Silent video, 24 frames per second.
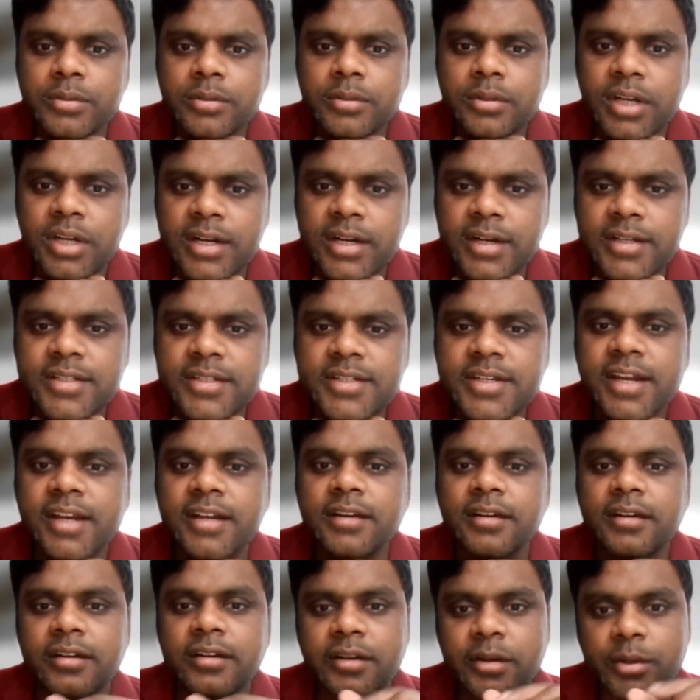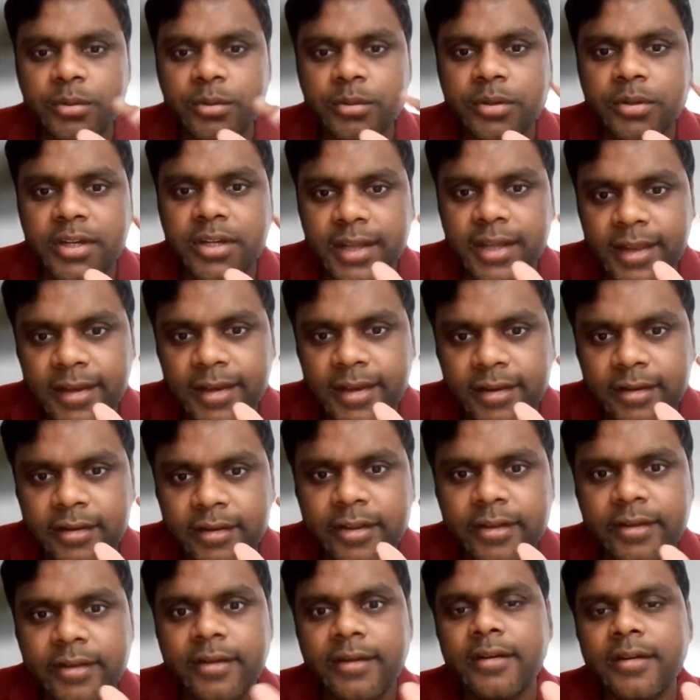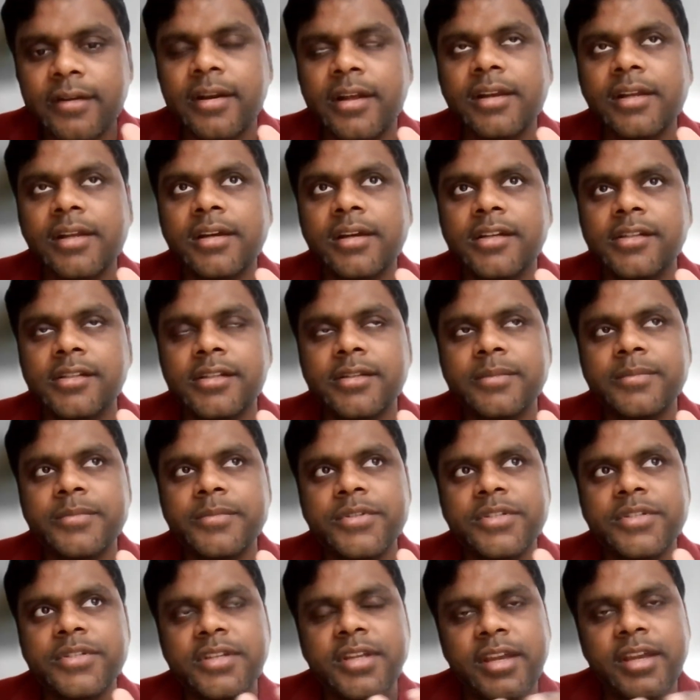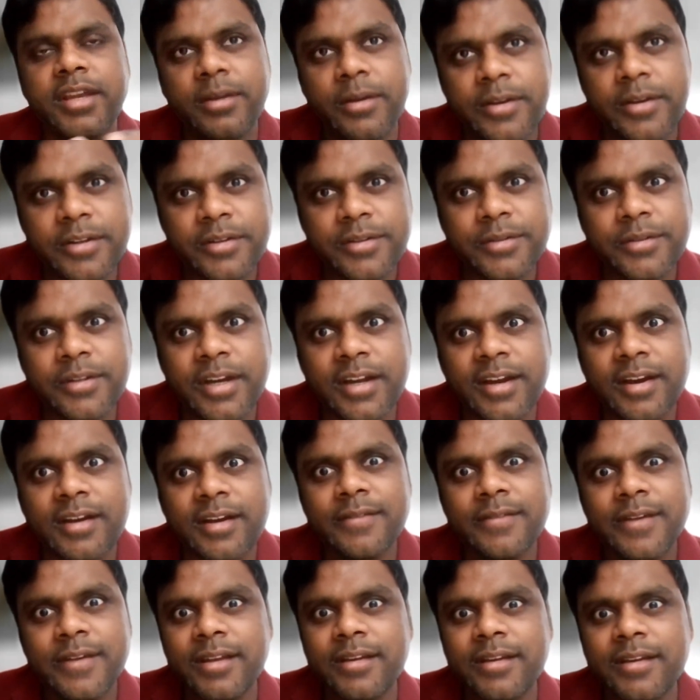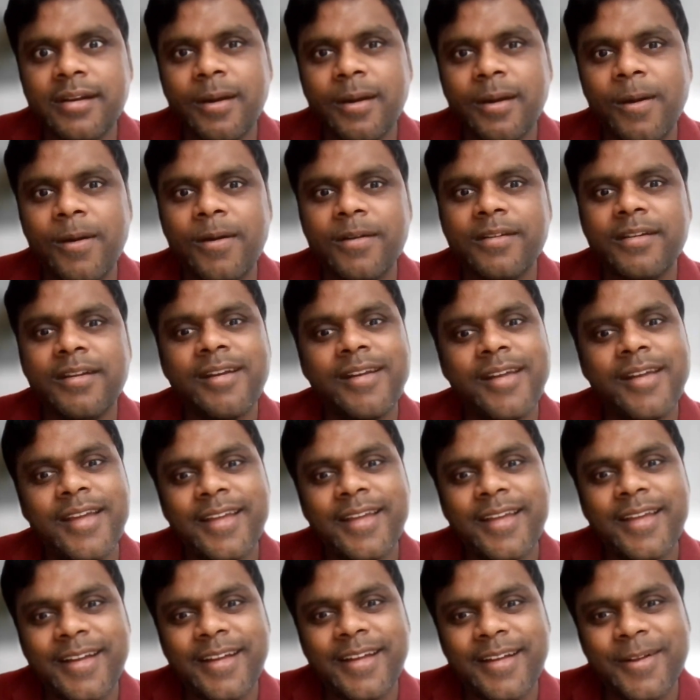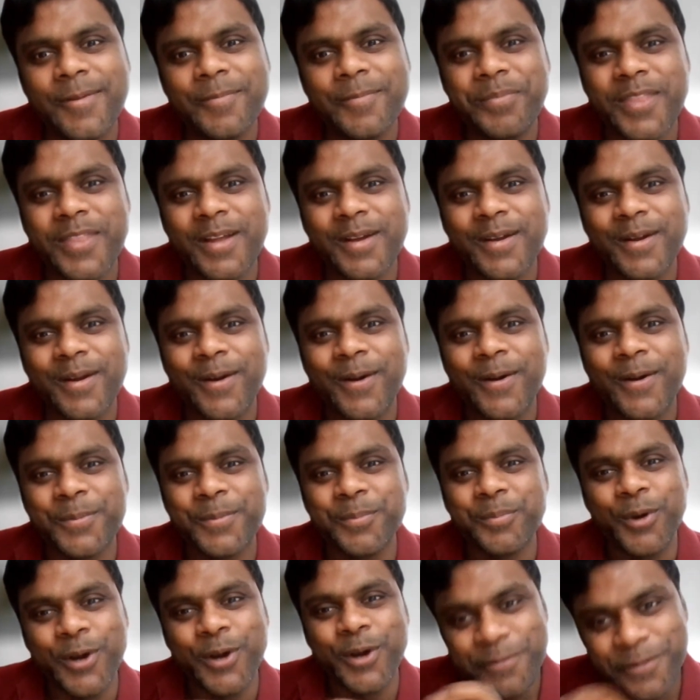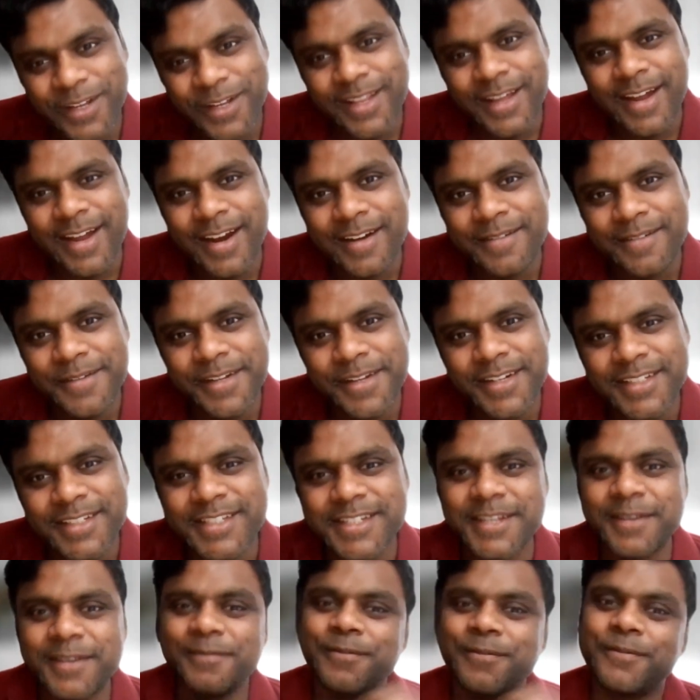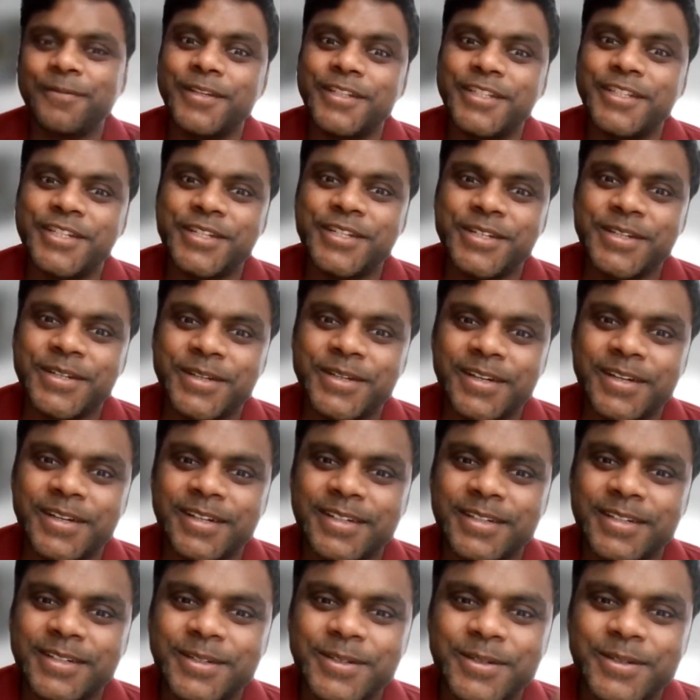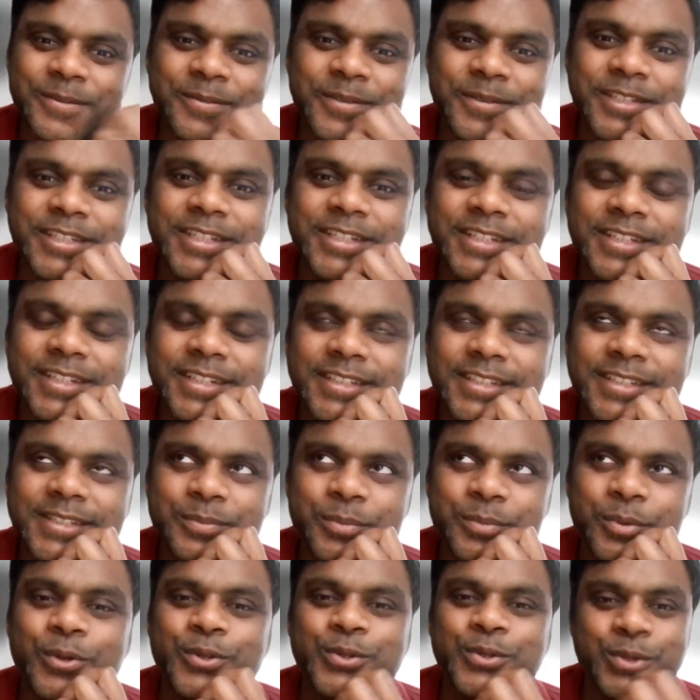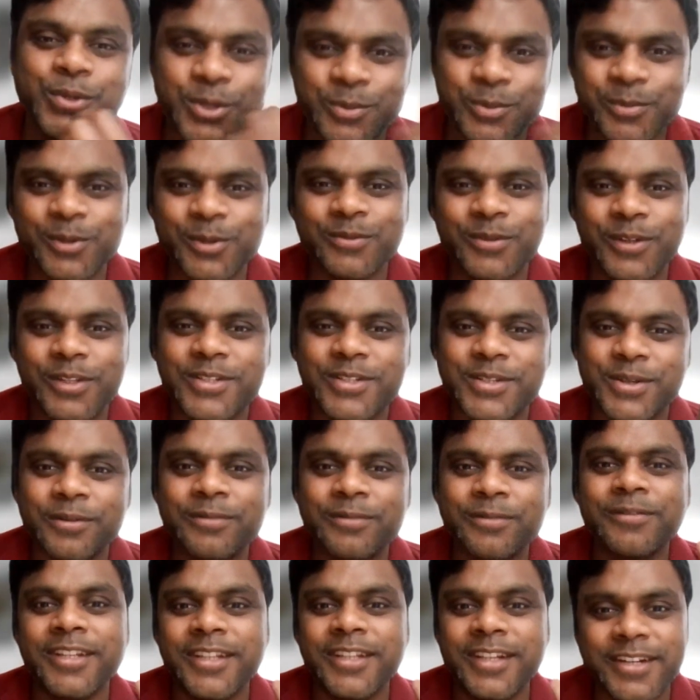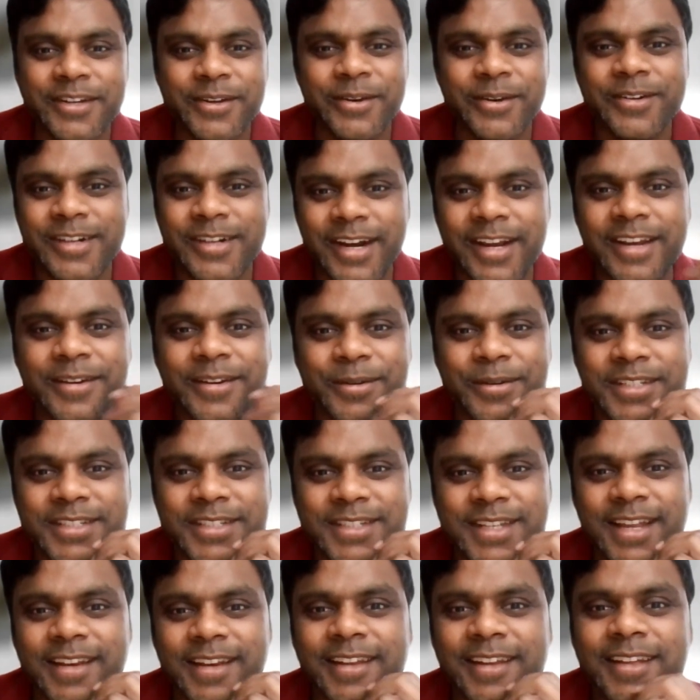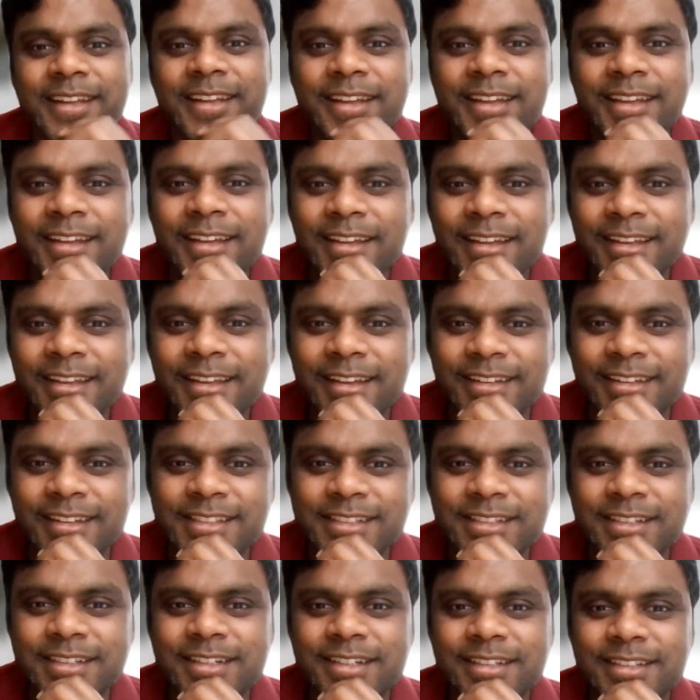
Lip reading: to understand to tailor your algorithms according to the hardware uh, or modify the hardware itself, which is more suitable for the software that you're trying to design. Yeah, it's a